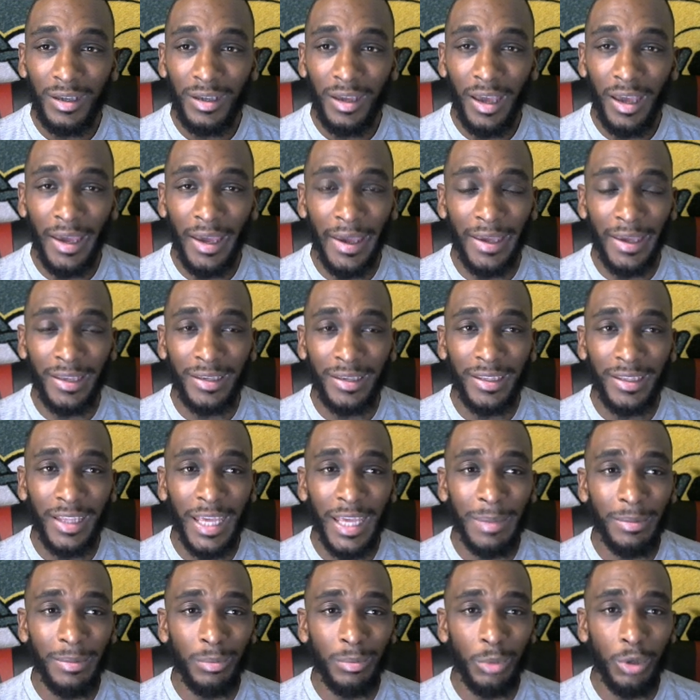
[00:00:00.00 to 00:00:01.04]
and
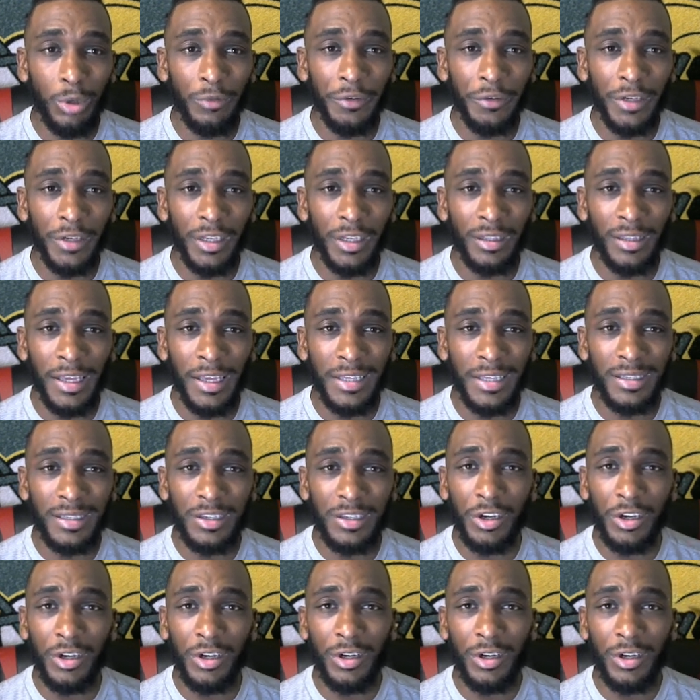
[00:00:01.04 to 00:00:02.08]
keep it moving. And next
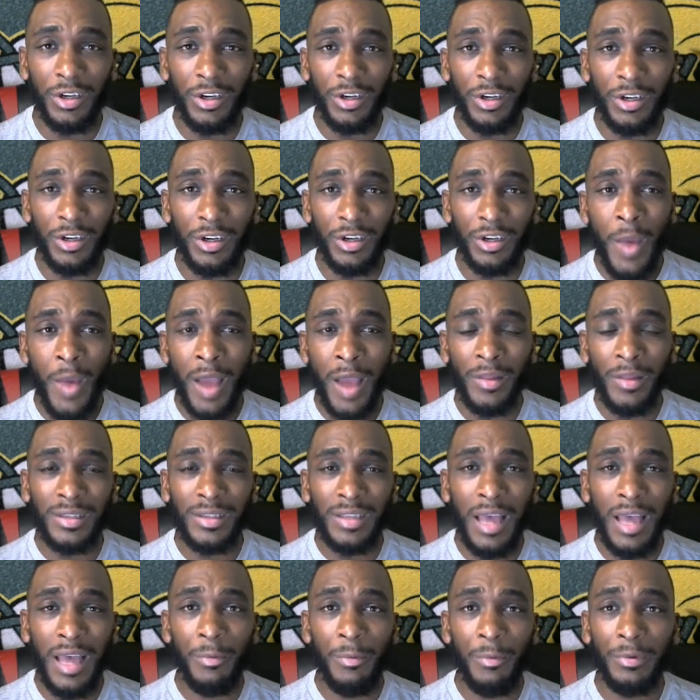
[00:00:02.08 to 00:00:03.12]
year, around this
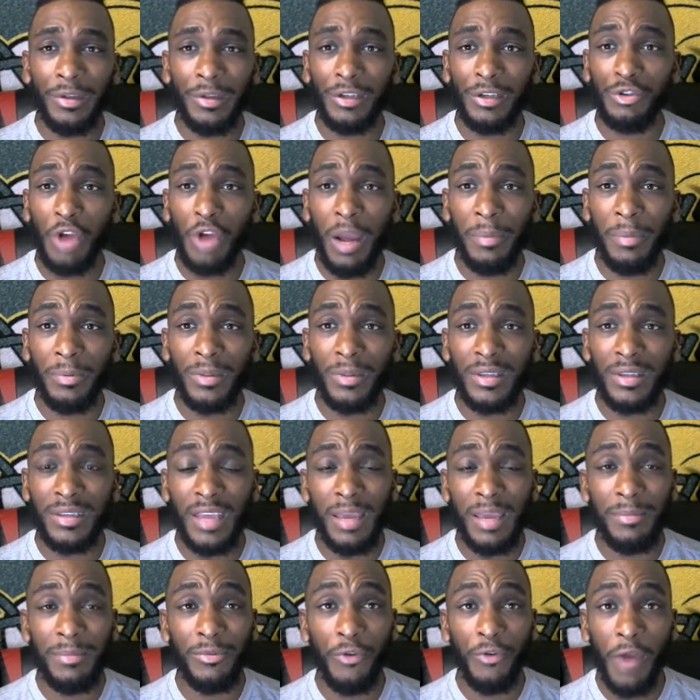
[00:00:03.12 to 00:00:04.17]
time when they're dropping the
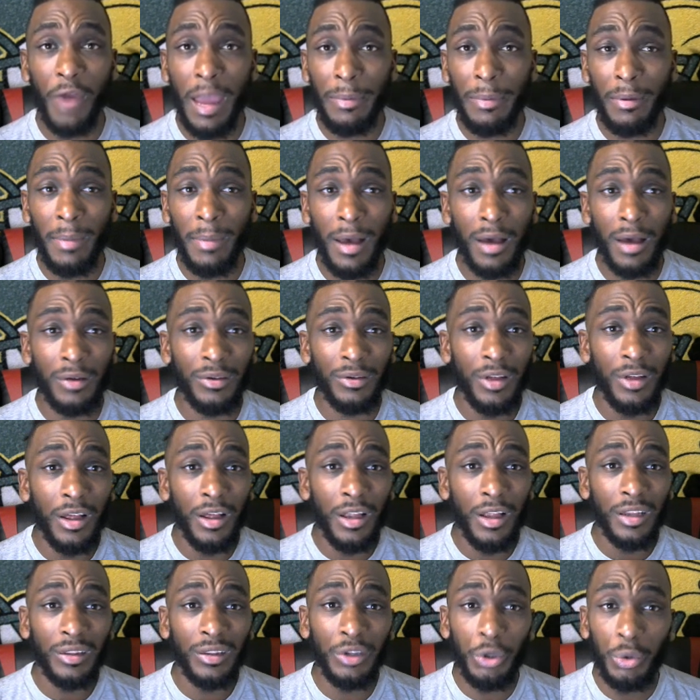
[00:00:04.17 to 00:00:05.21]
same crap about
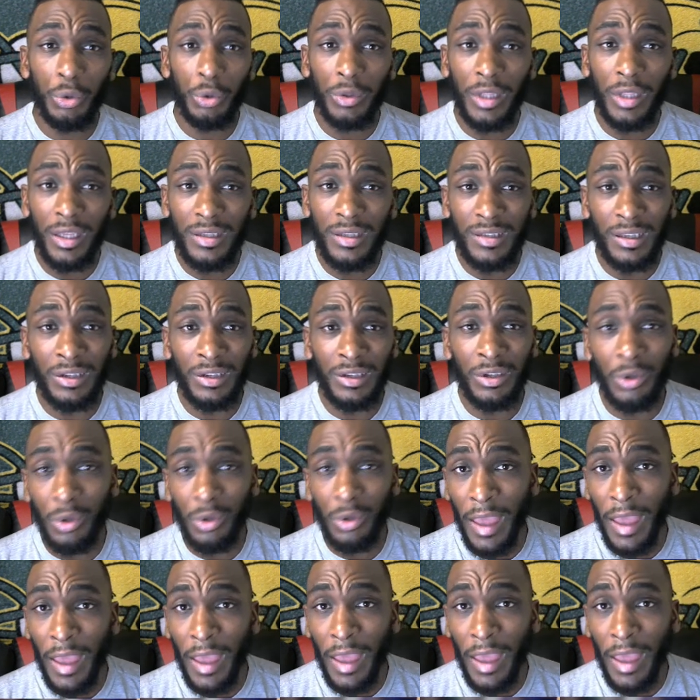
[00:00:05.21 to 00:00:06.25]
new this and new
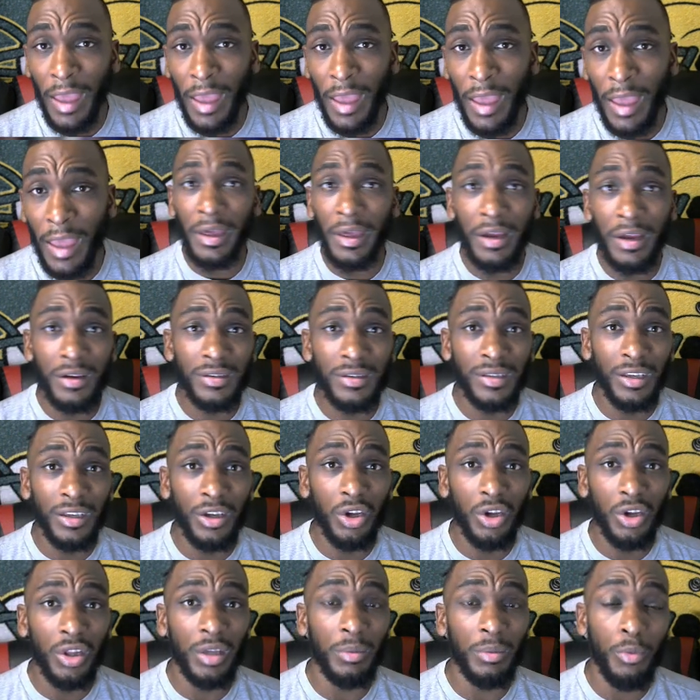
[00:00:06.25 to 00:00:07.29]
that and player
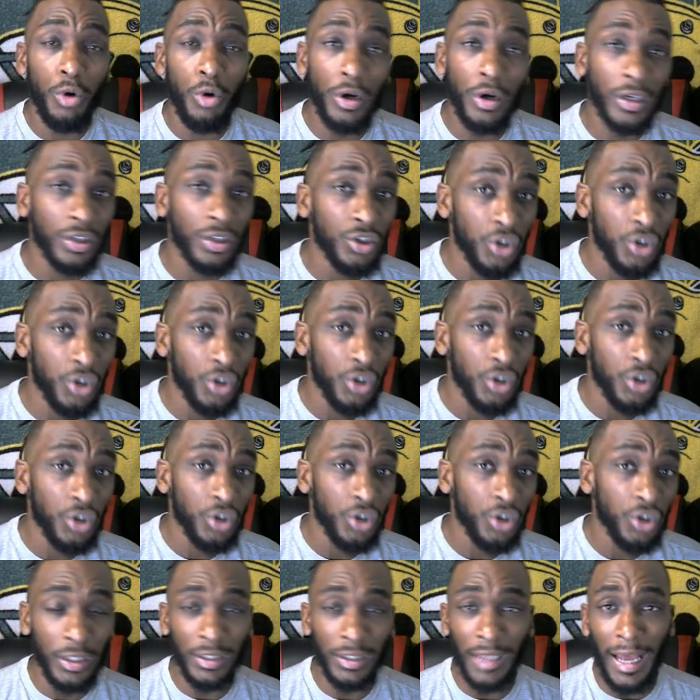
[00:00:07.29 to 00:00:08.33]
skill and more control
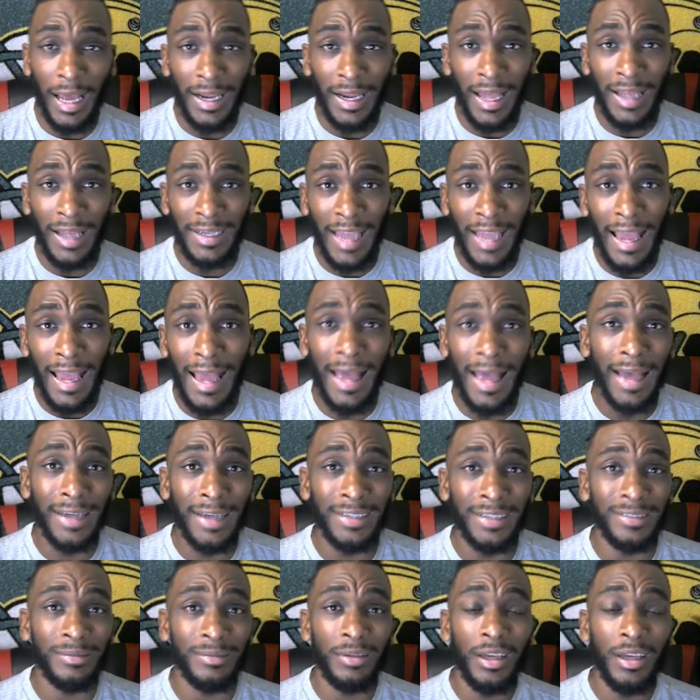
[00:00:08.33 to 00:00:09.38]
and da da da
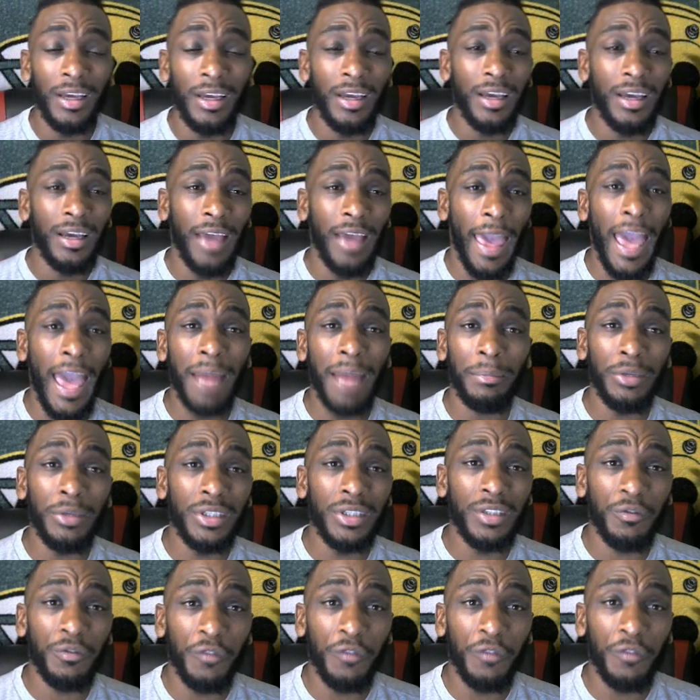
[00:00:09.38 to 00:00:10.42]
and
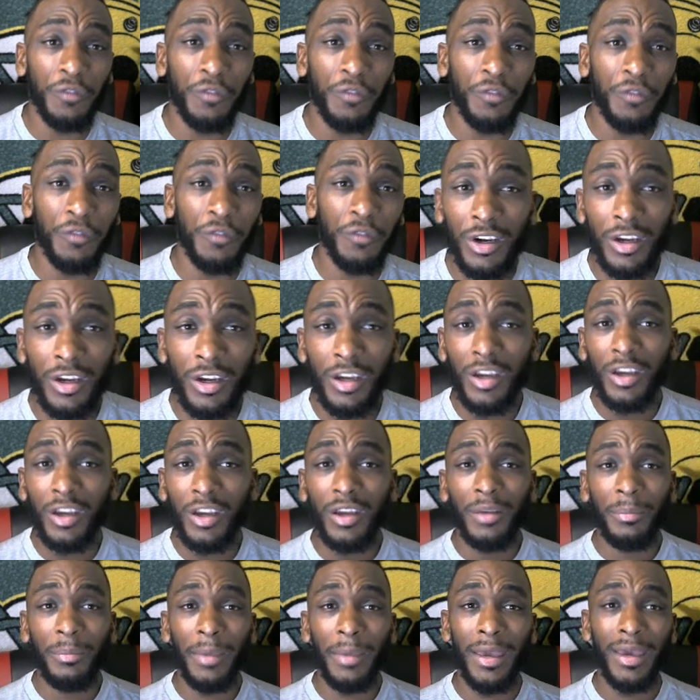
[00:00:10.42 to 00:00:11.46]
atmosphere,
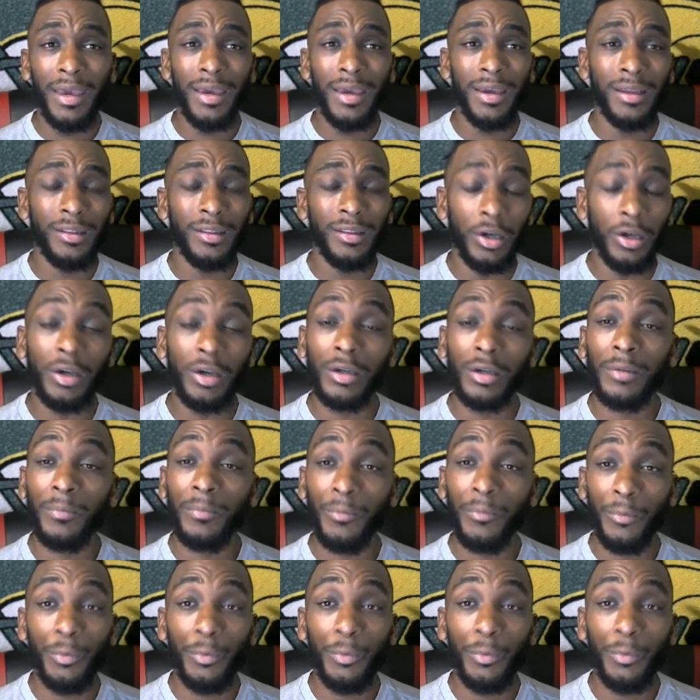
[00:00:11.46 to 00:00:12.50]
man, look,
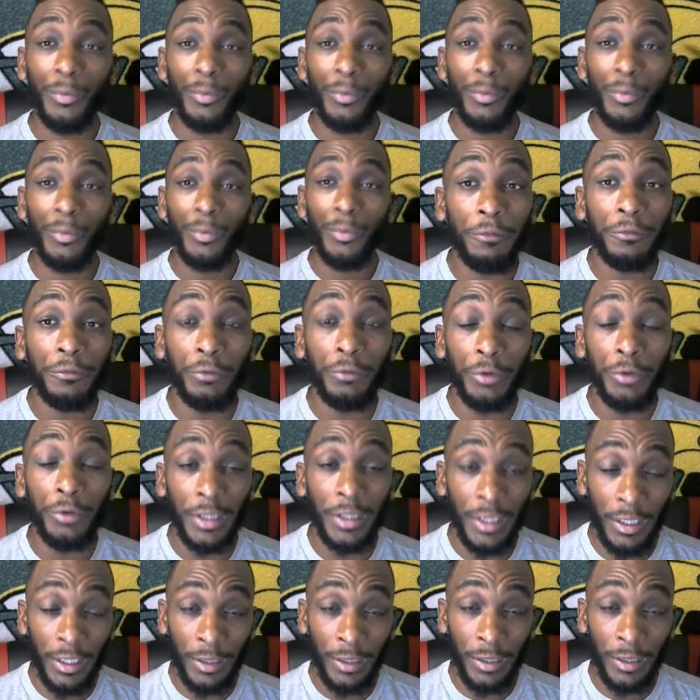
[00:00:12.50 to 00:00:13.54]
we're gonna fall for it
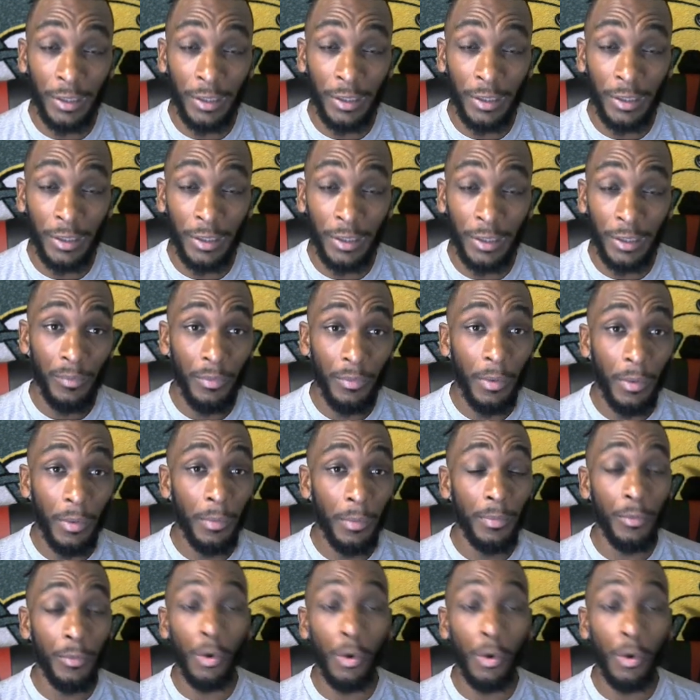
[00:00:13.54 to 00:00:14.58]
again. Why?
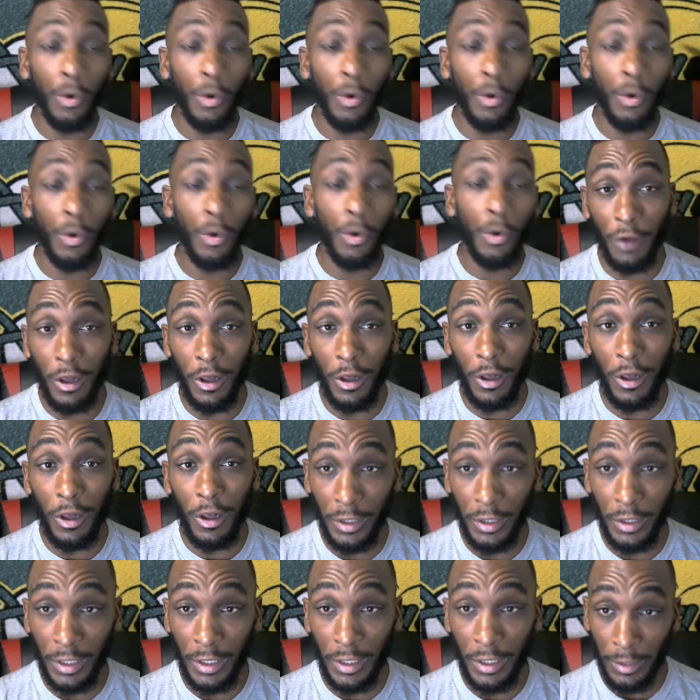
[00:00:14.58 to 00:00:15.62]
Well, I'm not falling for
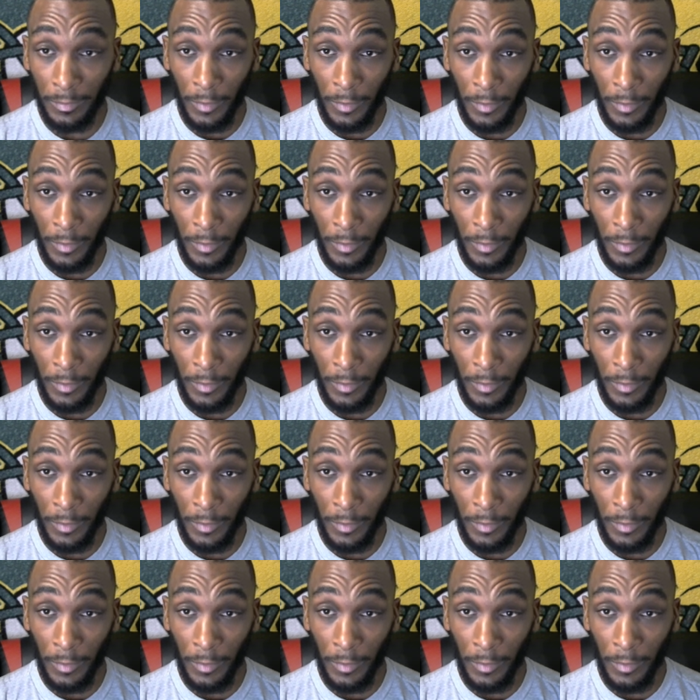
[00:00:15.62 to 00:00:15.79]
it again.